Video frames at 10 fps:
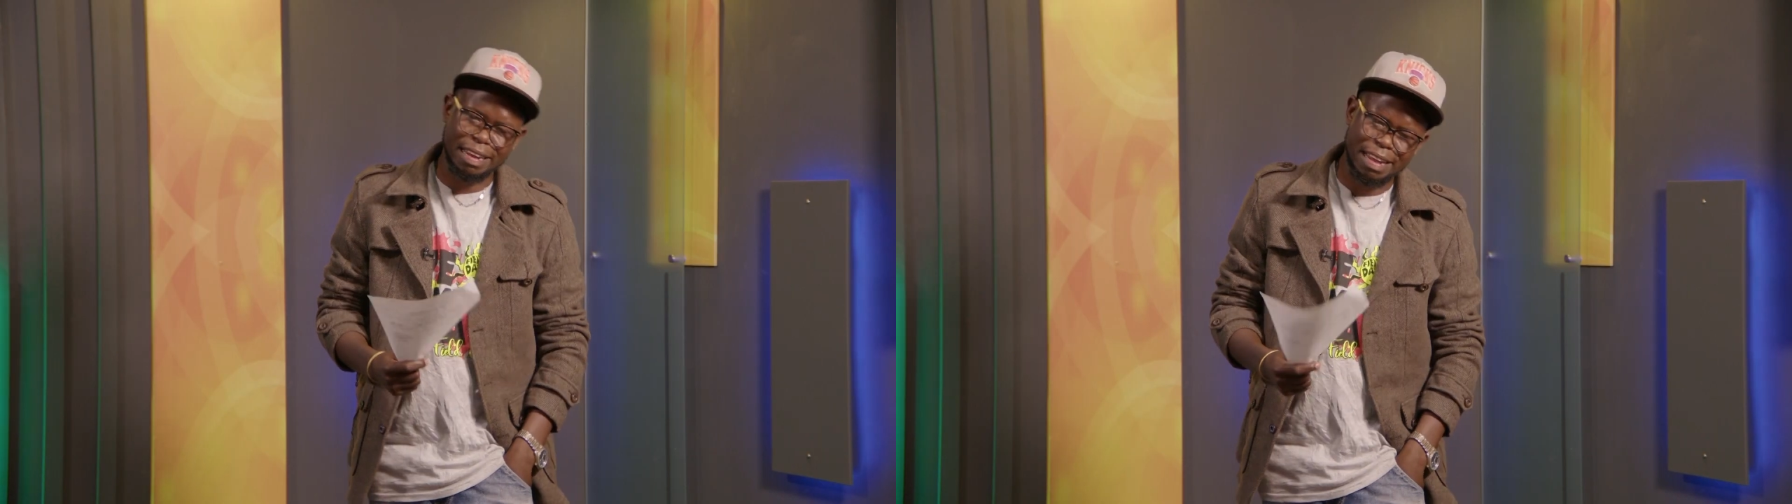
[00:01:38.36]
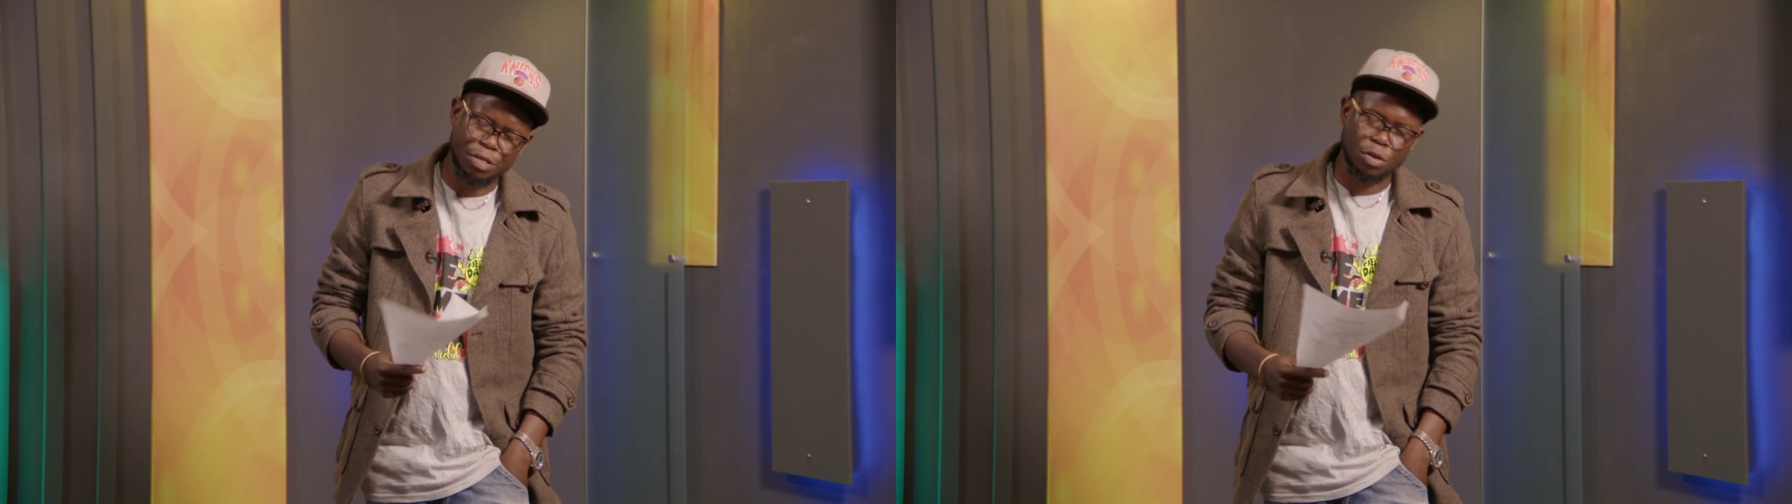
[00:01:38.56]

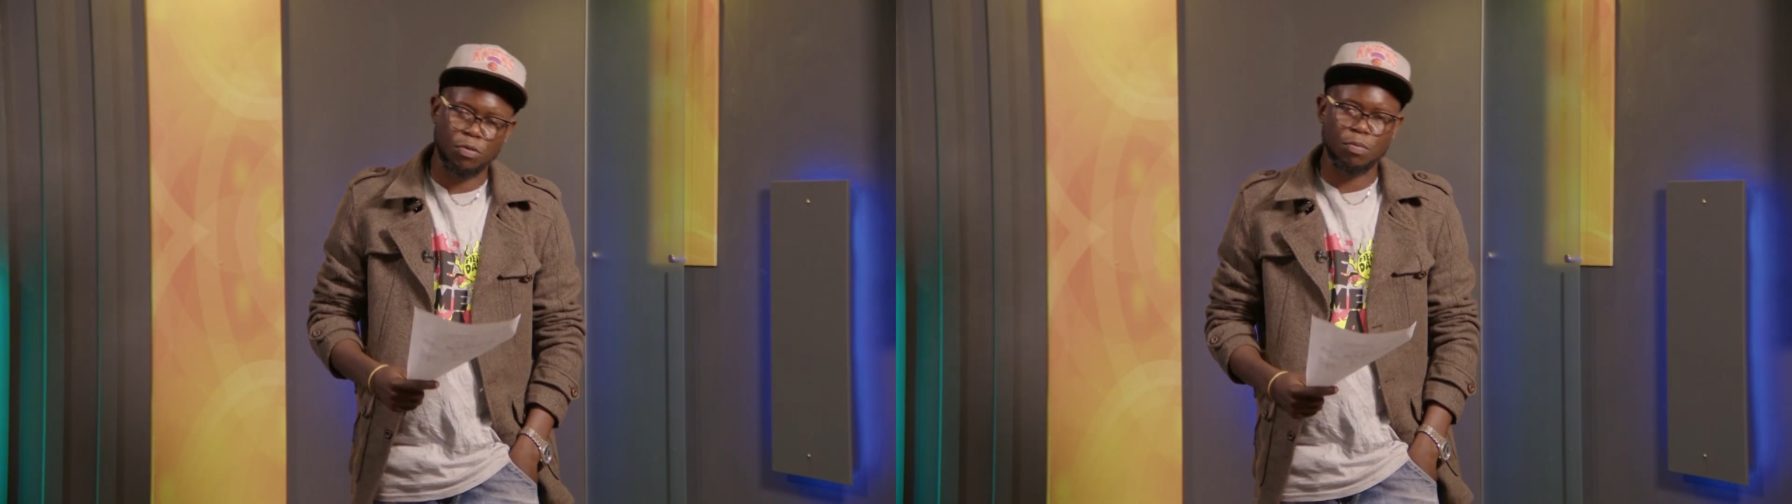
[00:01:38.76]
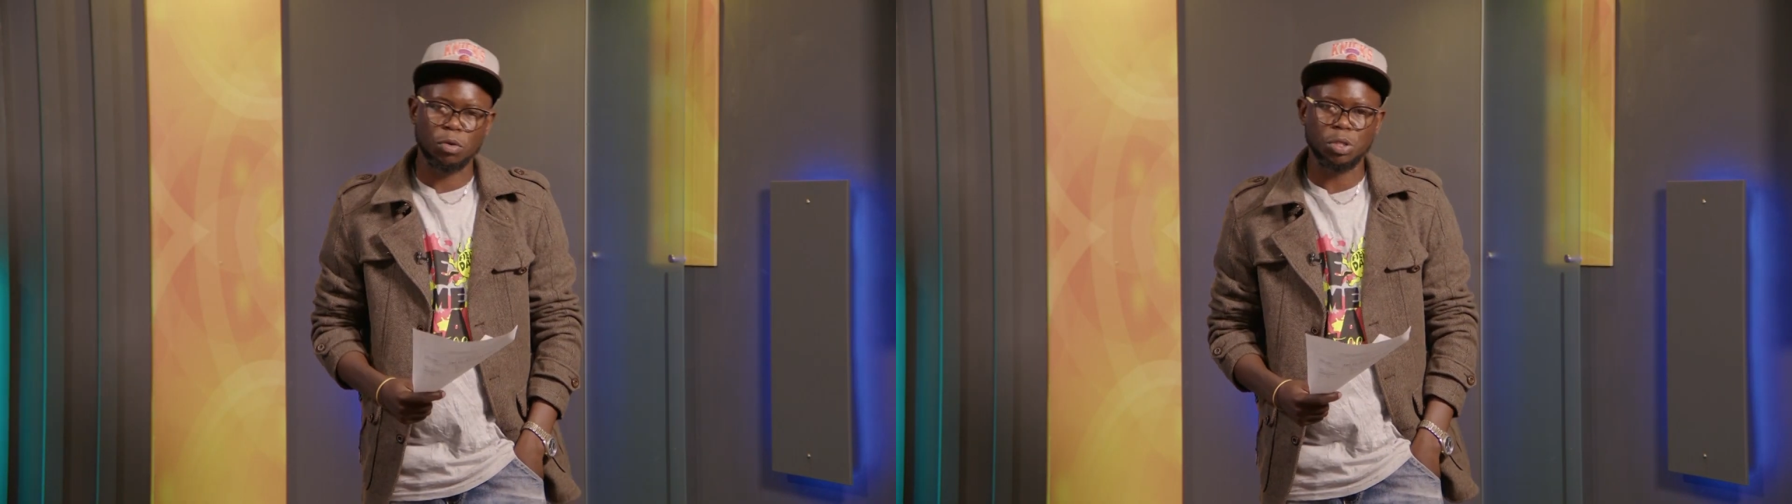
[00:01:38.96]
death
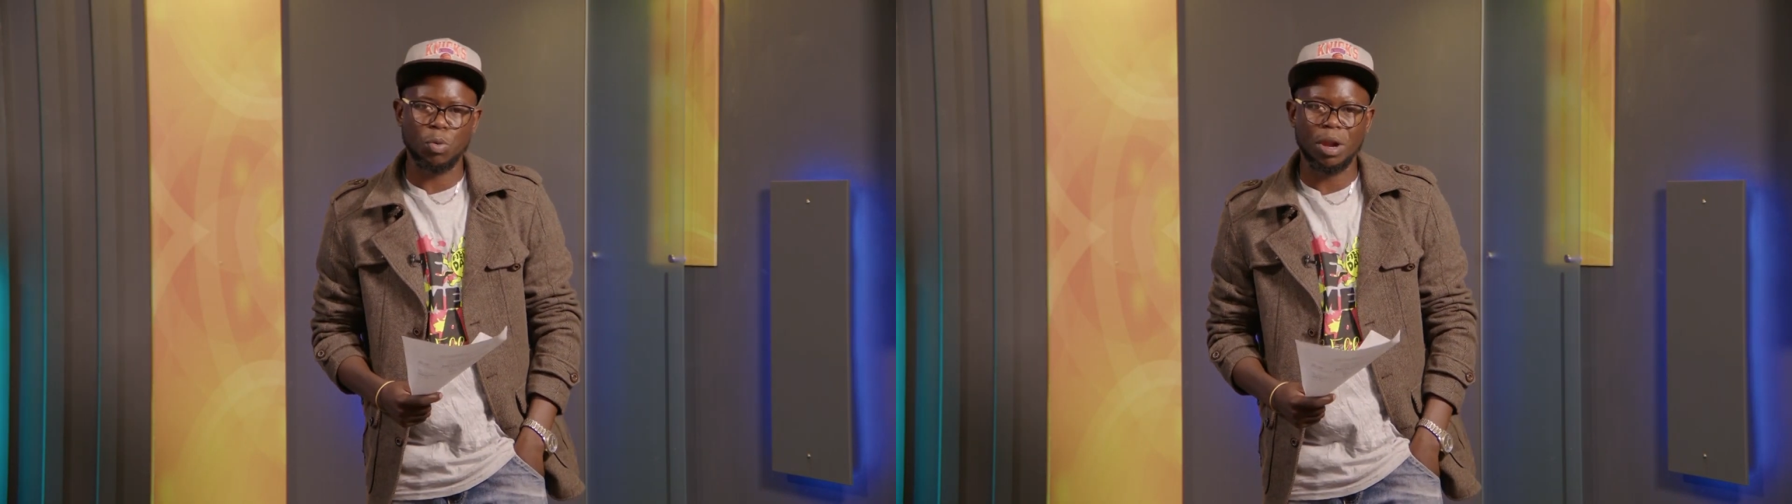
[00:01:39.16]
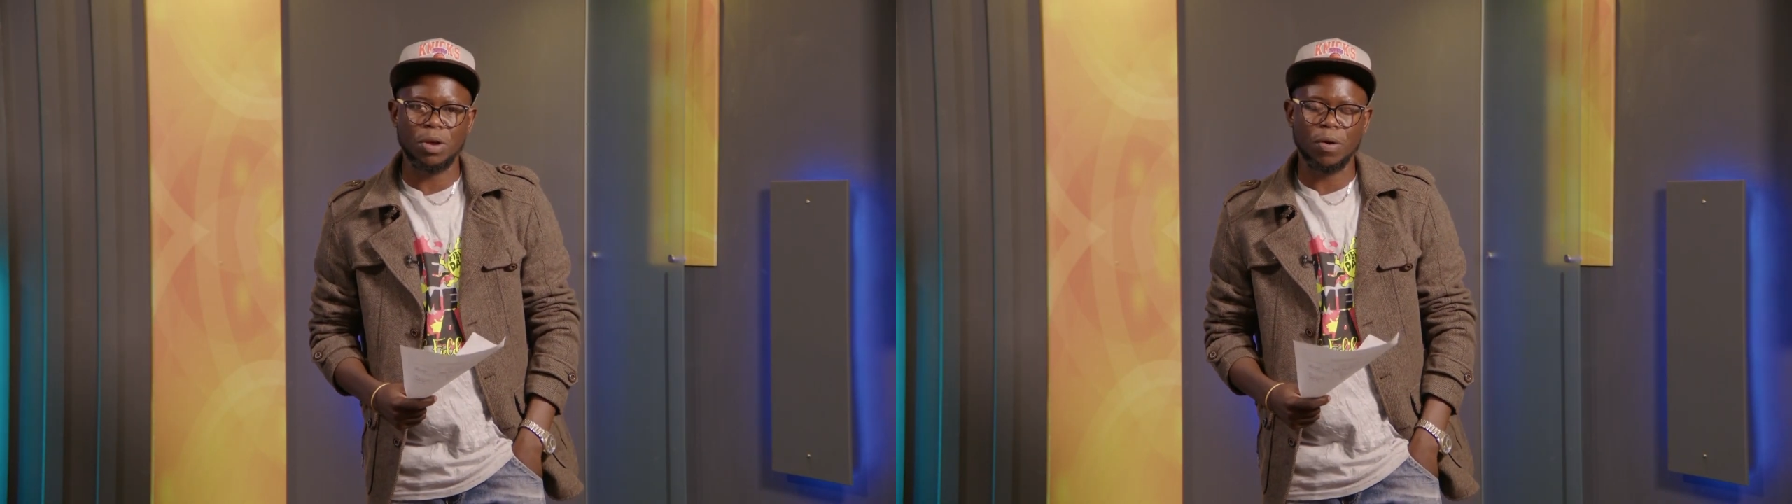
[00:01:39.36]
of Mose
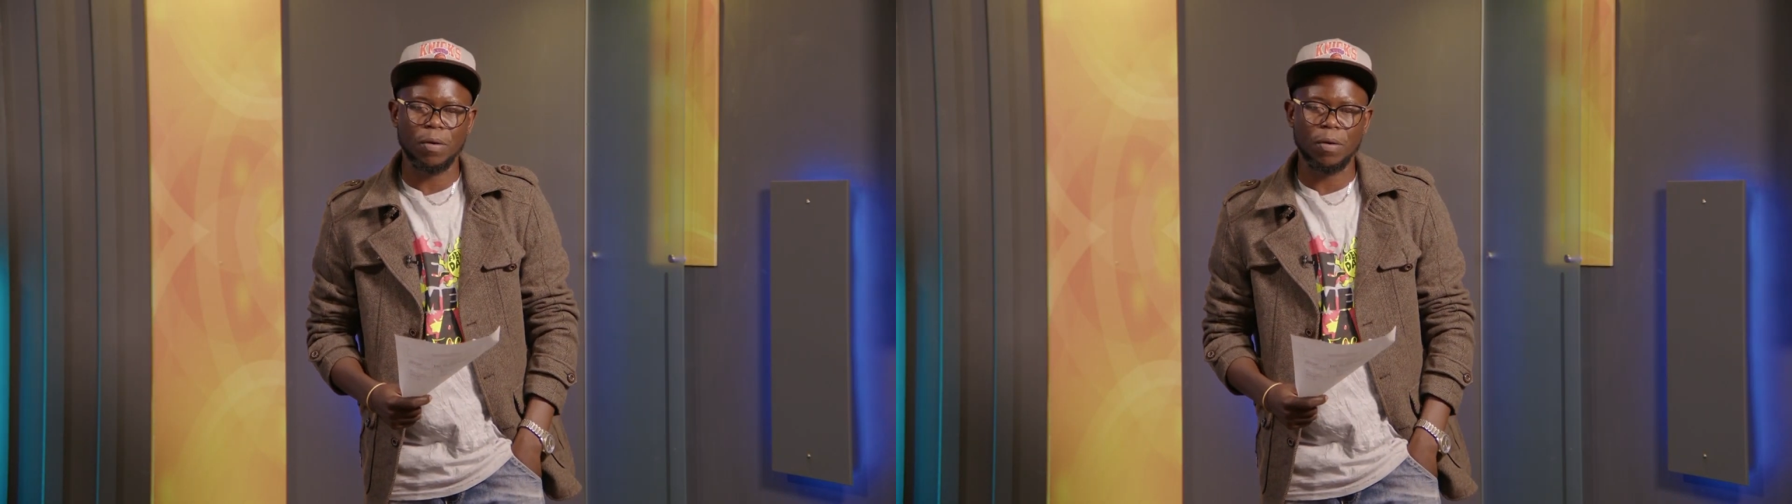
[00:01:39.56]
Radio